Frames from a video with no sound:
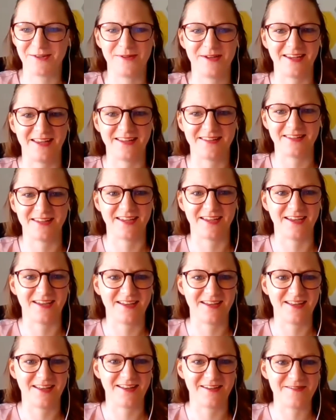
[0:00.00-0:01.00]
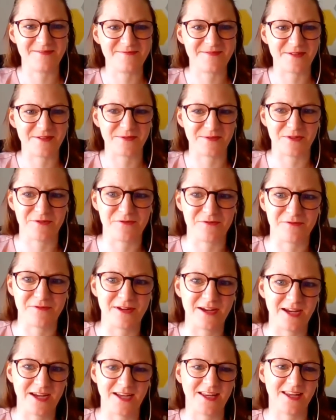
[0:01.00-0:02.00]
Ayeta. That was a
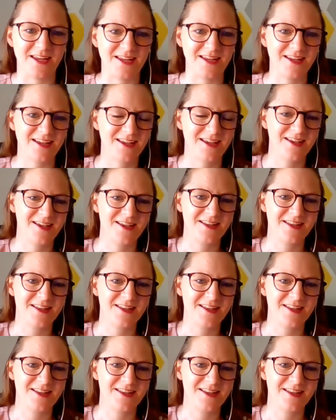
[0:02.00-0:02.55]
really